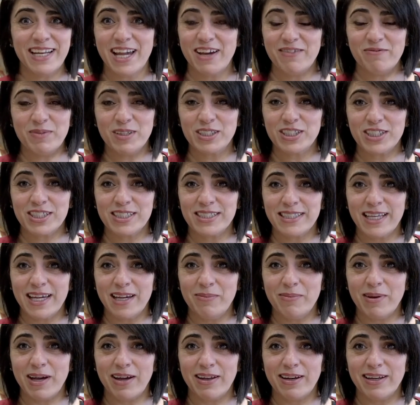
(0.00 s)
have much to say
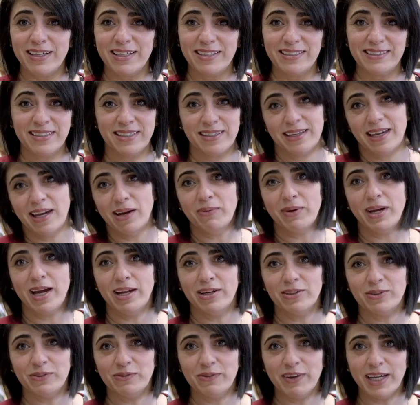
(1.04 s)
about it. He's like, Yeah, we
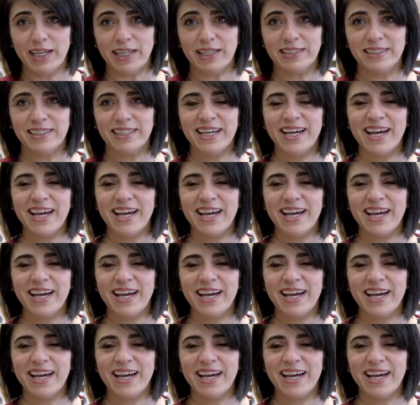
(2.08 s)
got into a fight.